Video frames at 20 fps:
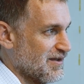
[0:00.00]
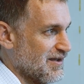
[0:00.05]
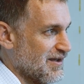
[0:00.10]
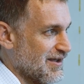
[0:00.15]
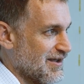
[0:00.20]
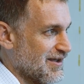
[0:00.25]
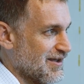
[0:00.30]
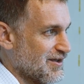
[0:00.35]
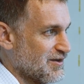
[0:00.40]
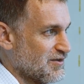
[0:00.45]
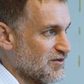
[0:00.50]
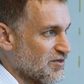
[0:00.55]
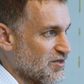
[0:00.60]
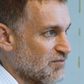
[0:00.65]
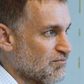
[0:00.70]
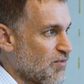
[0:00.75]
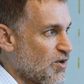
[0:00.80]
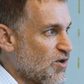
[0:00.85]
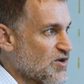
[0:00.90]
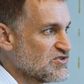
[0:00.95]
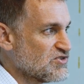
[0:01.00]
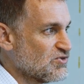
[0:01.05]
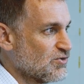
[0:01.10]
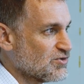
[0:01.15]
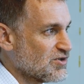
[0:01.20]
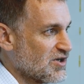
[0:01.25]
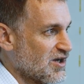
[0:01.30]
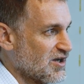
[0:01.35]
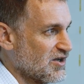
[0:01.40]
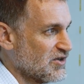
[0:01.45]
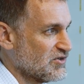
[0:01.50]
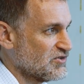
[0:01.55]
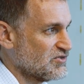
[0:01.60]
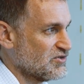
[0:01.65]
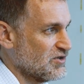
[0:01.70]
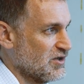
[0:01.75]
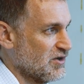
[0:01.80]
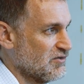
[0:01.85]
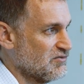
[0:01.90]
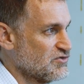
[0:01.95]
And the marginal
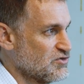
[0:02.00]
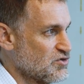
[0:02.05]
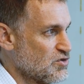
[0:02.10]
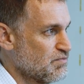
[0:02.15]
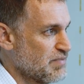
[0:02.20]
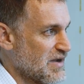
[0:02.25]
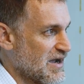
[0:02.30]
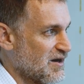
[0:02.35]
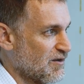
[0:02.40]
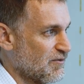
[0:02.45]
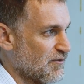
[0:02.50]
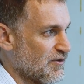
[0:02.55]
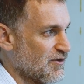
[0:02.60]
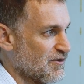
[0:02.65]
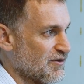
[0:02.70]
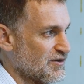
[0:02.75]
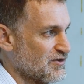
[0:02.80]
cost of new power